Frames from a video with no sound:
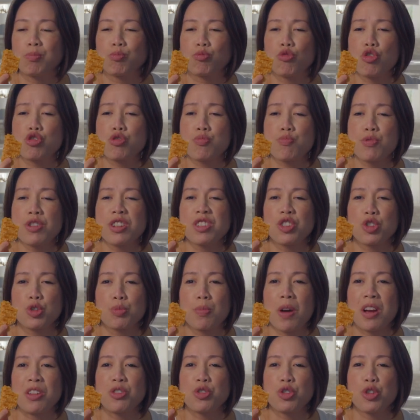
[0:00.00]
It's pretty
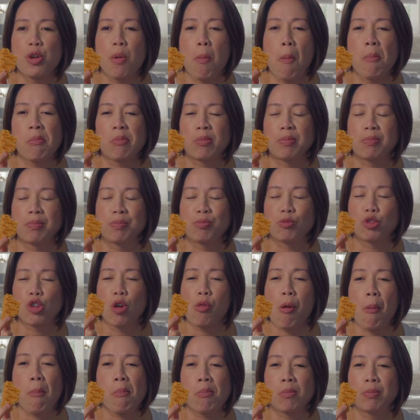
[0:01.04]
spicy.
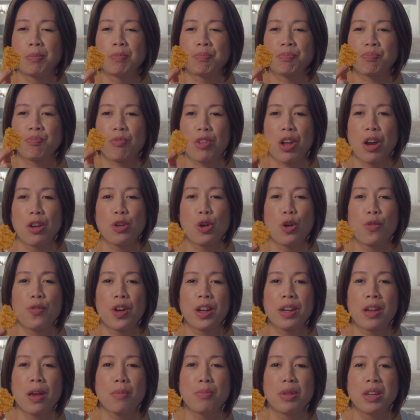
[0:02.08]
So I know if I
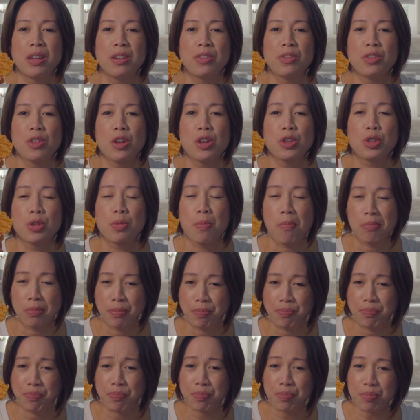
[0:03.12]
kept eating this,
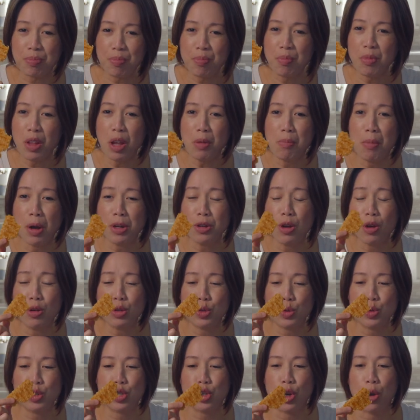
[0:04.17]
my nose
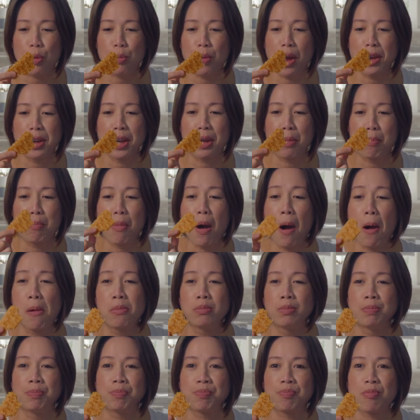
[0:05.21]
would start running.
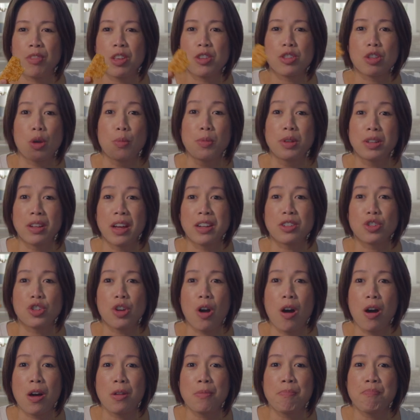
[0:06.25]
But someone like
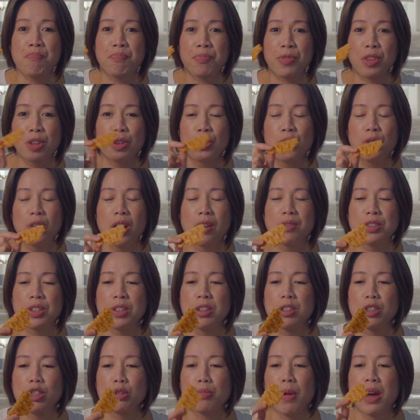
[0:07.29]
John, who loves
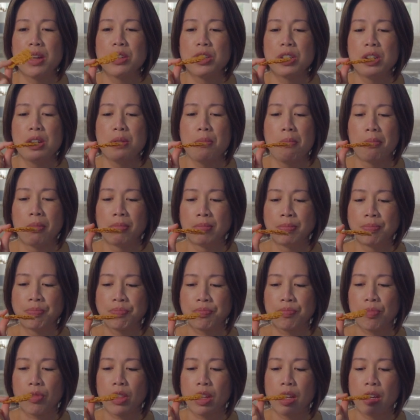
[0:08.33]
eating spicy,
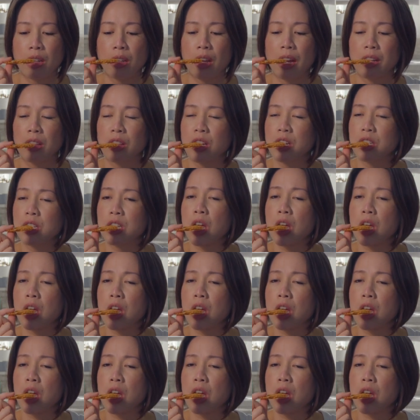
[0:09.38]
he'd like this.